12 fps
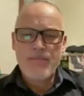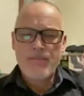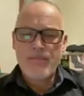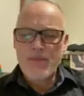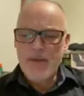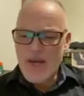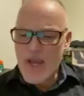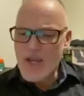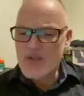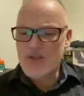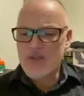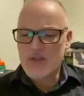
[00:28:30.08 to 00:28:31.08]
and
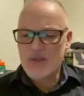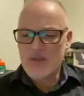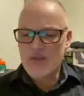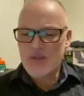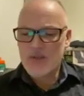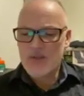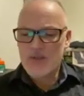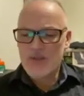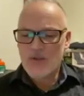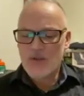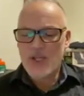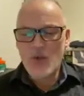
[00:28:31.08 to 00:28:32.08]
ask,
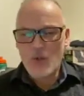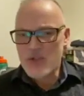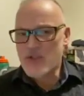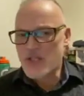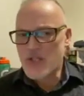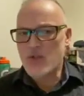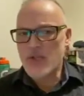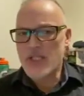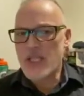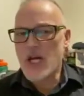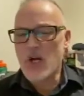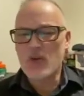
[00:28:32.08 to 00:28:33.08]
okay, what's he doing
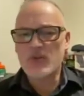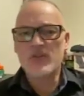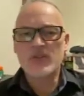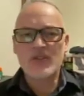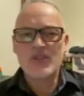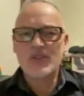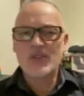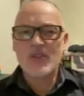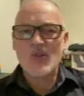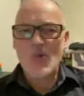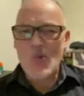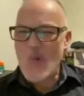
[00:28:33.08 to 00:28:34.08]
now?
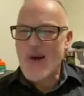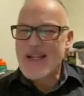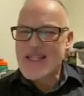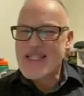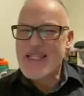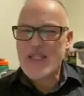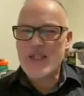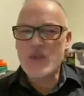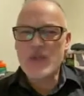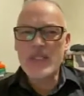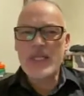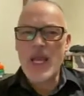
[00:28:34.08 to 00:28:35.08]
What is he
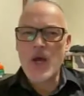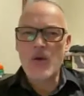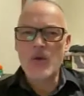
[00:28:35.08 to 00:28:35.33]
doing now?